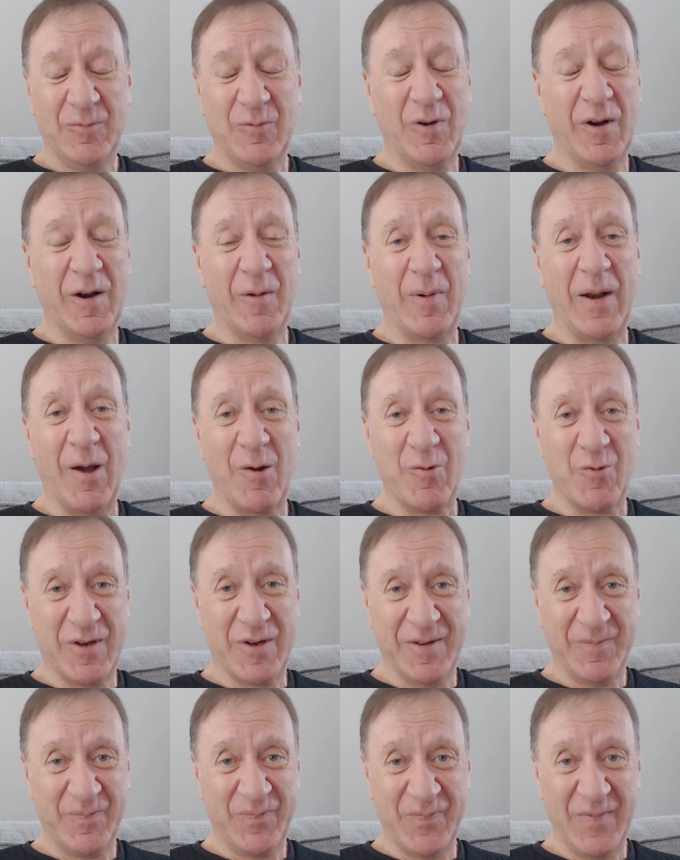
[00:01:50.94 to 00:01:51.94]
what a
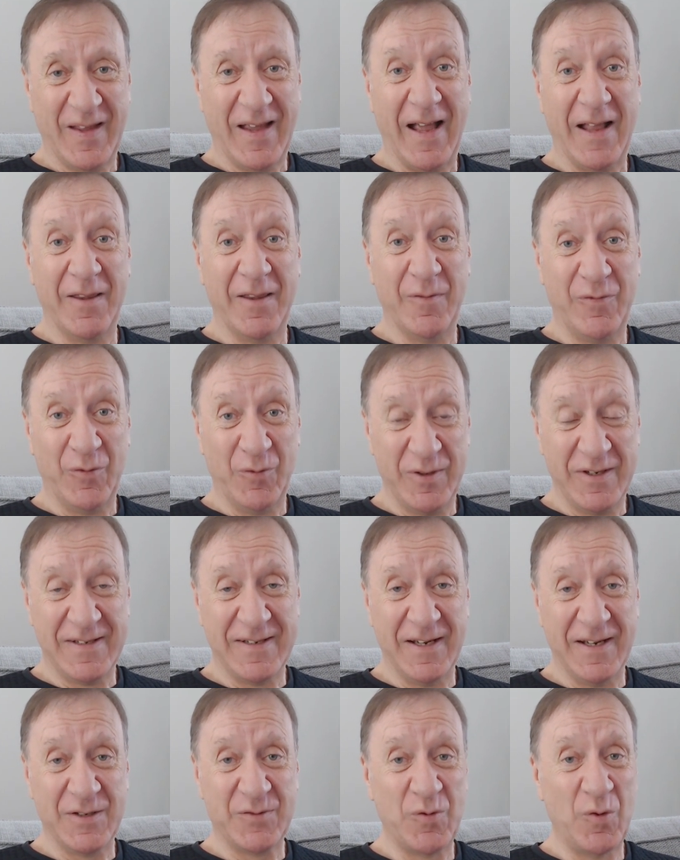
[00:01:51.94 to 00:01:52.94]
bloke and the
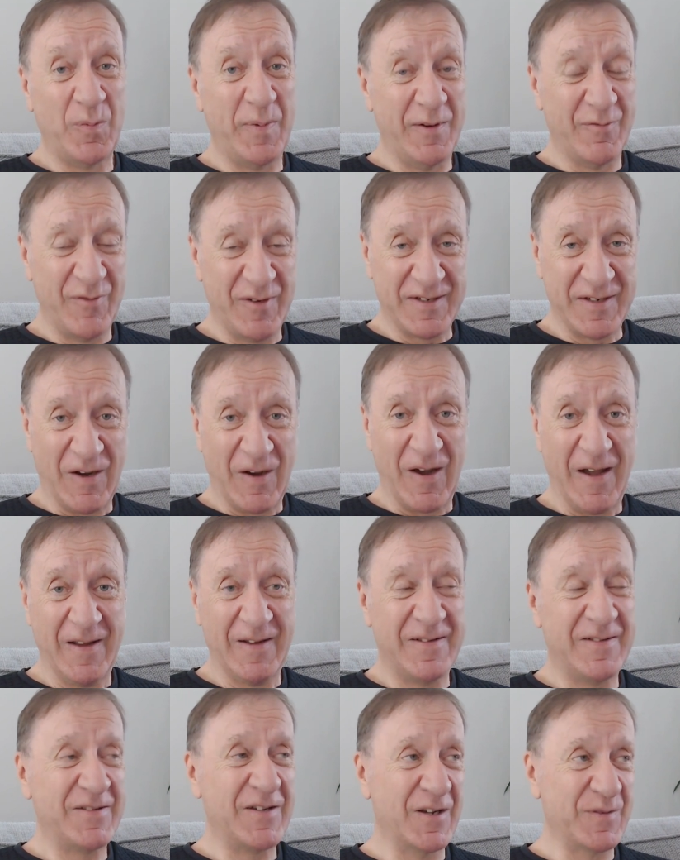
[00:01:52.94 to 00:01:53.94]
46 will be
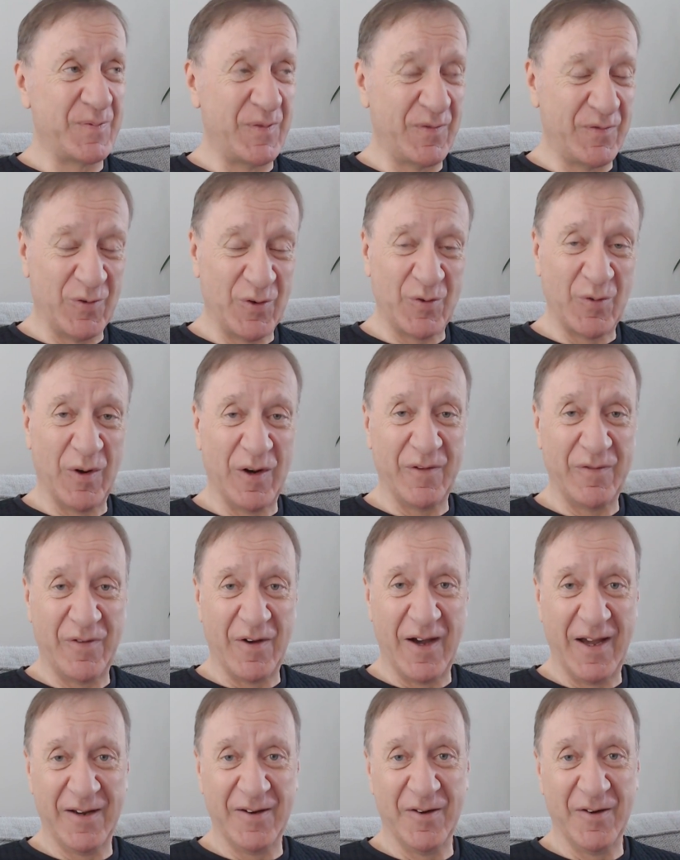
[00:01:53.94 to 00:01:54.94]
retired just before
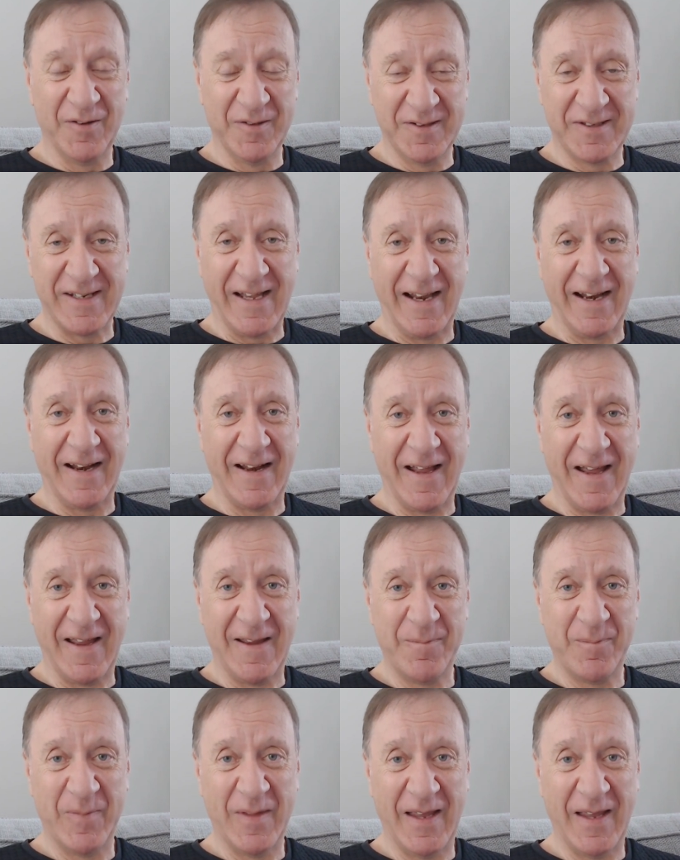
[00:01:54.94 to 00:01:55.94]
qualifying on
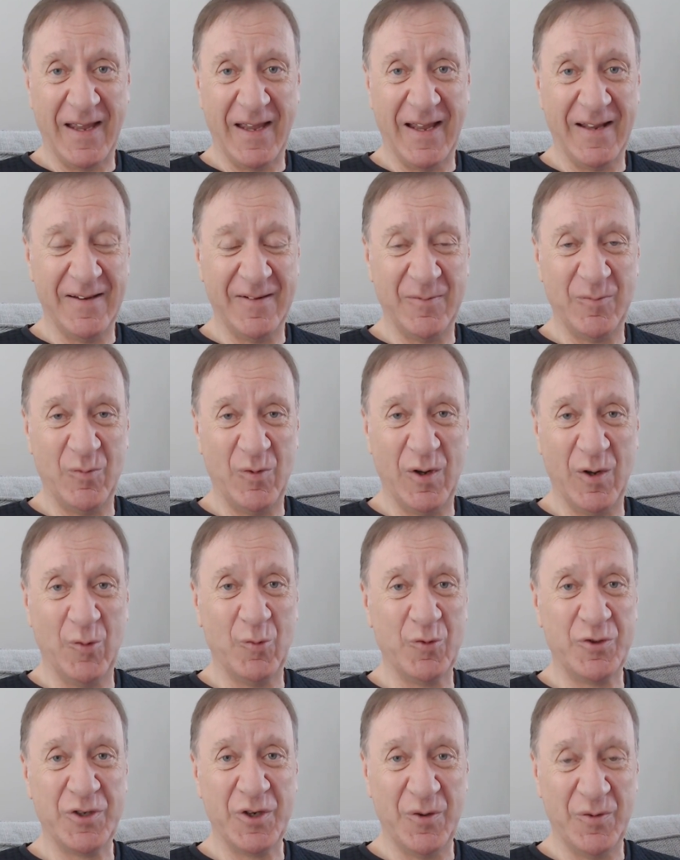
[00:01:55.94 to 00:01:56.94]
Saturday, and we'll
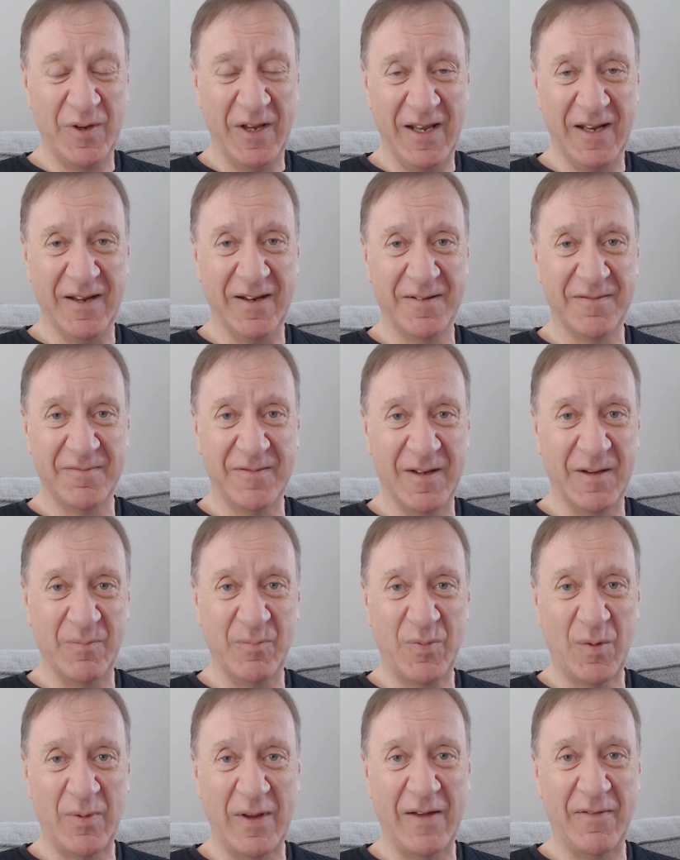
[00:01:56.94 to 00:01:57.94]
all tune in and,
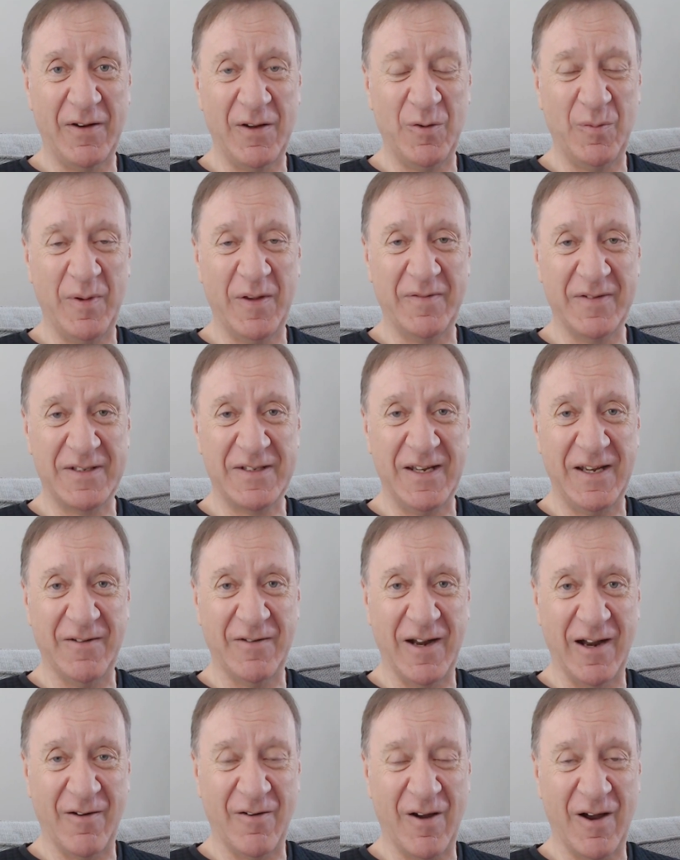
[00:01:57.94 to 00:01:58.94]
and probably have a little bit of a
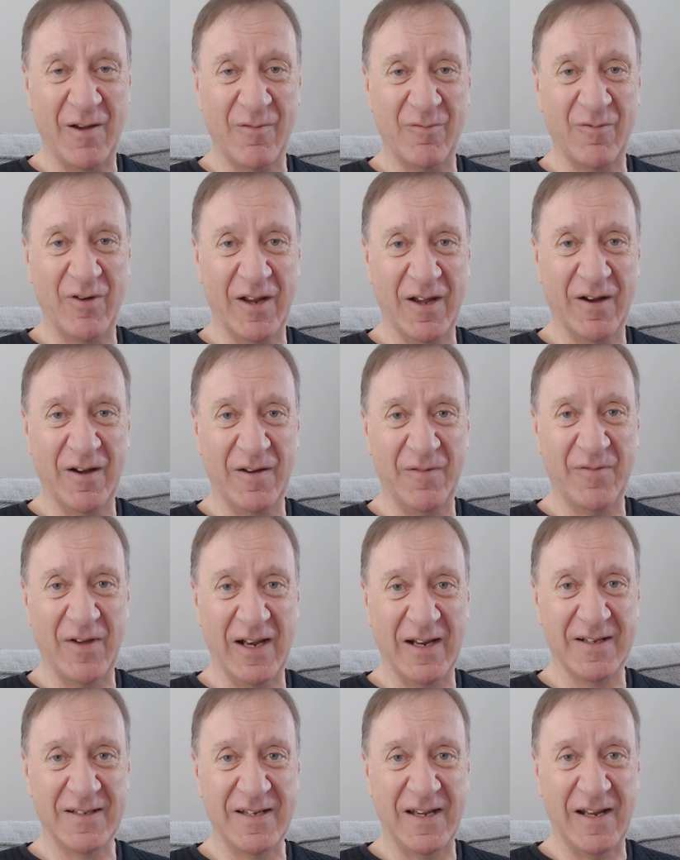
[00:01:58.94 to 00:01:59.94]
tear in our eye regarding
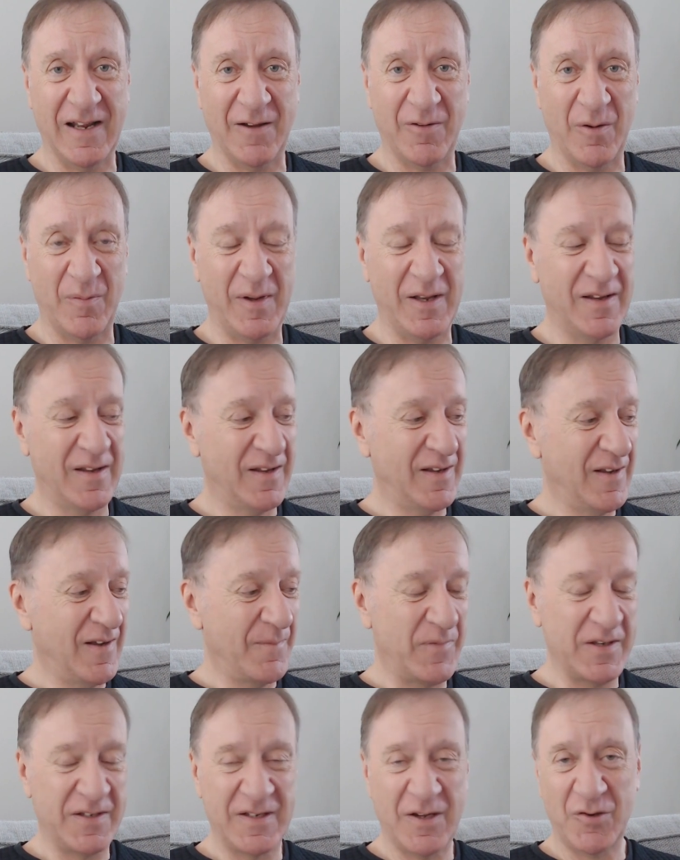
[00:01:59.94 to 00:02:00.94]
Valentino. I mean,
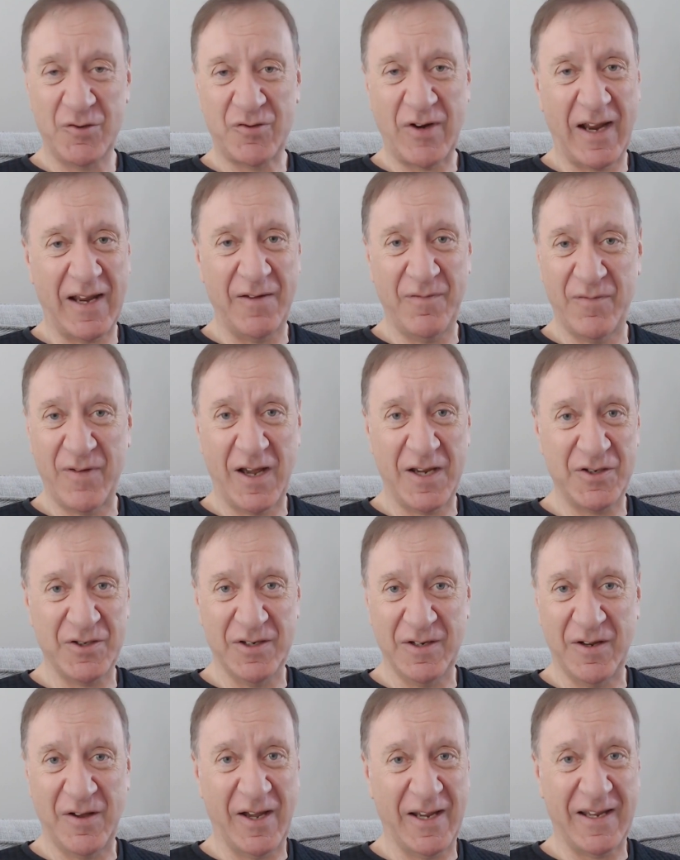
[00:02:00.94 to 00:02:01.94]
there's no track
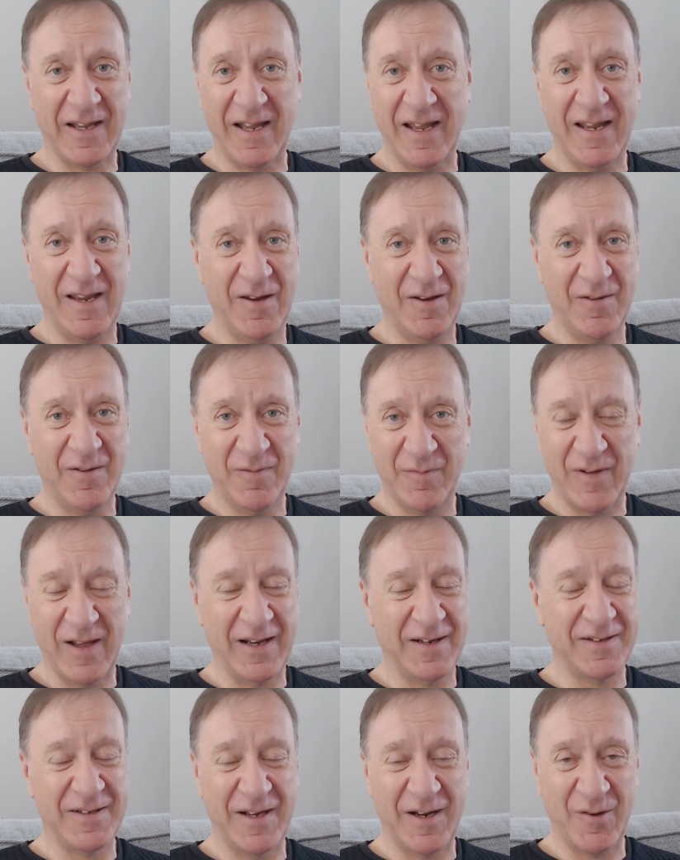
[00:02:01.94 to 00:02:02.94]
invasion like a
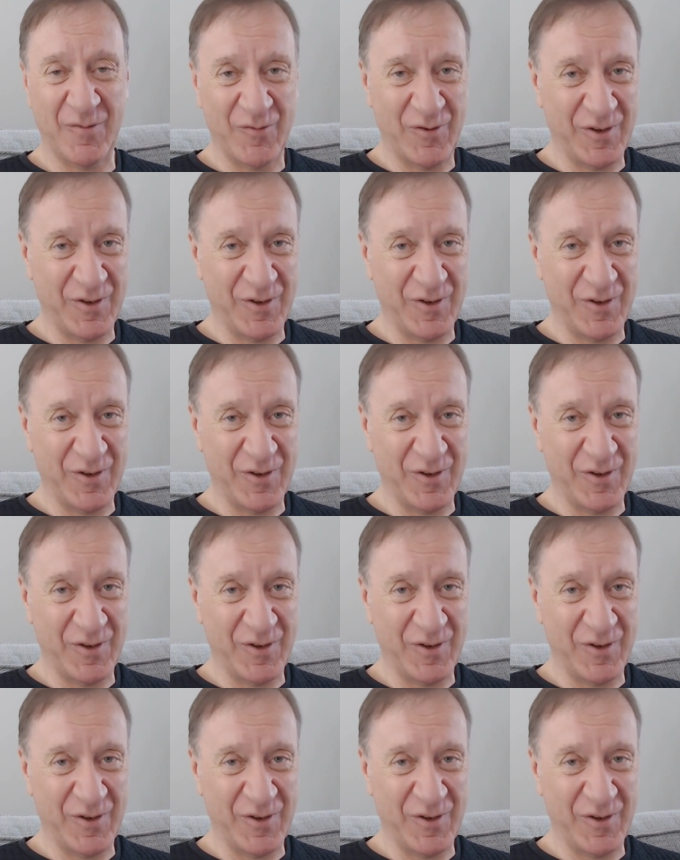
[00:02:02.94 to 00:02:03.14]
Valentino